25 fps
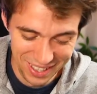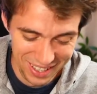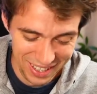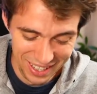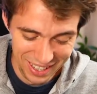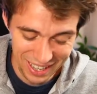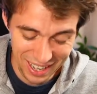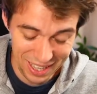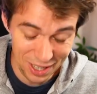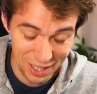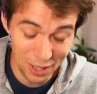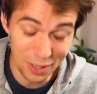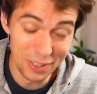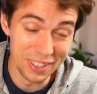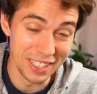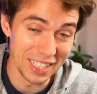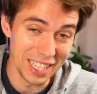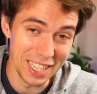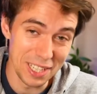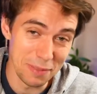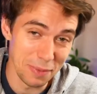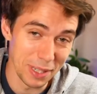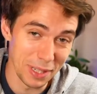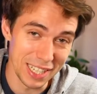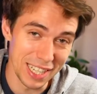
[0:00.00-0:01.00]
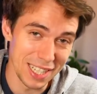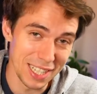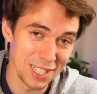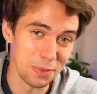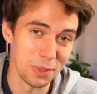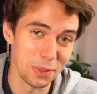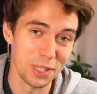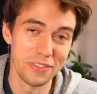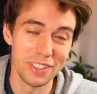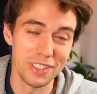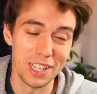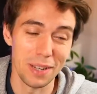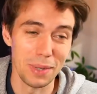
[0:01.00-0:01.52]
don't think anybody else would
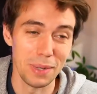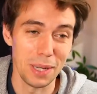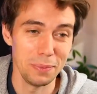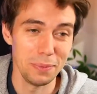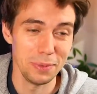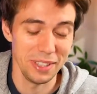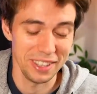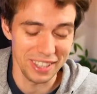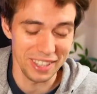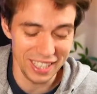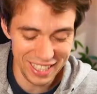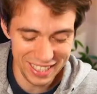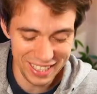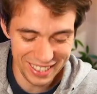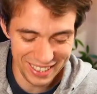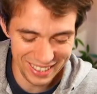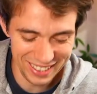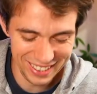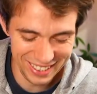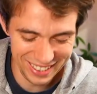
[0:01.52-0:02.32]
have come up with that.